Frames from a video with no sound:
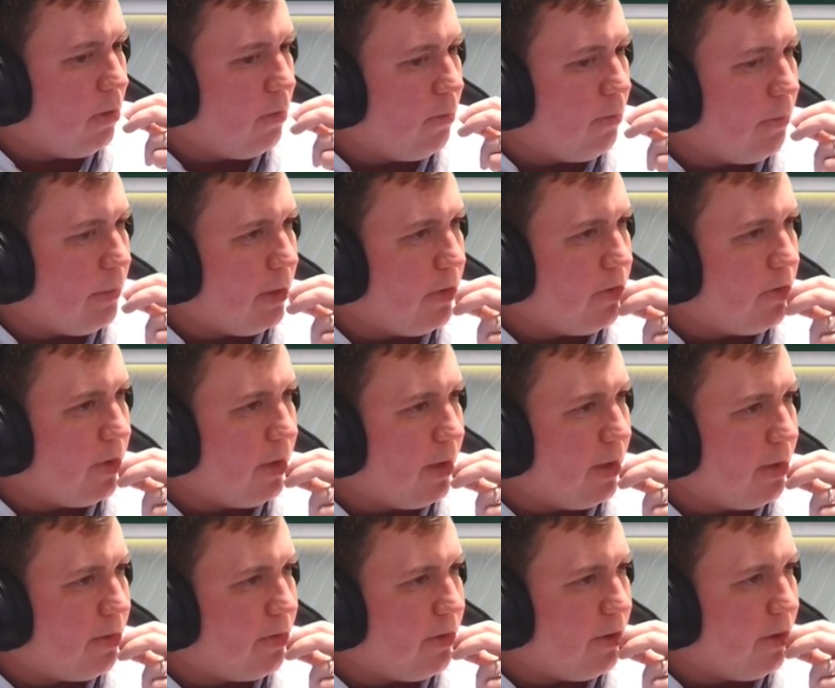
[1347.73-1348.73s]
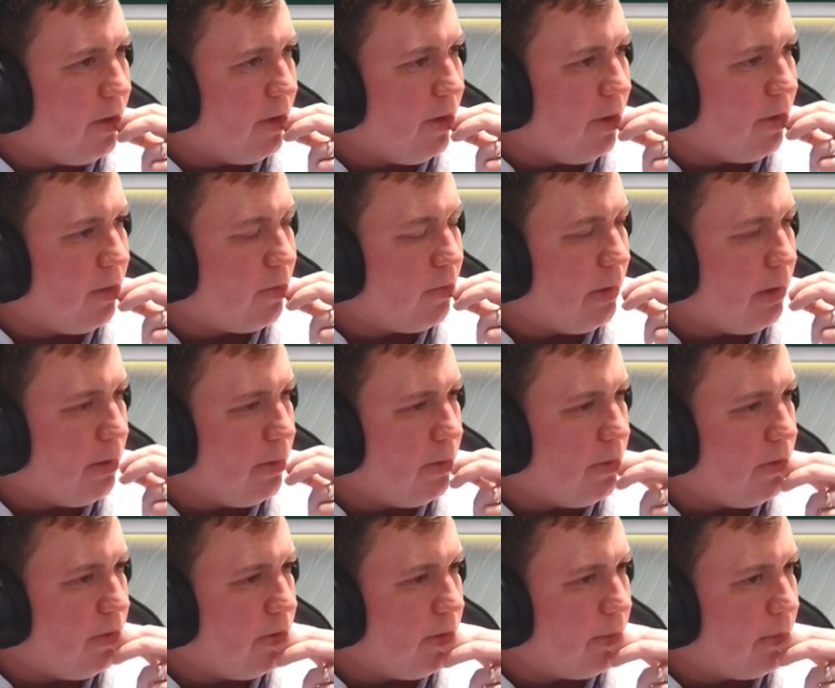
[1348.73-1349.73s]
We managed to get it to Knight as well,
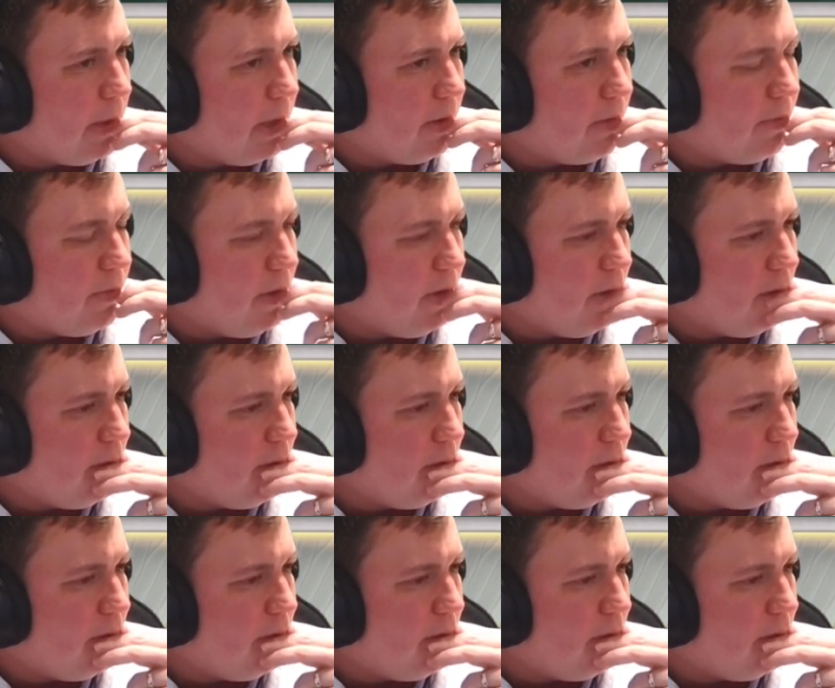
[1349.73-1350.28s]
which is a benefit.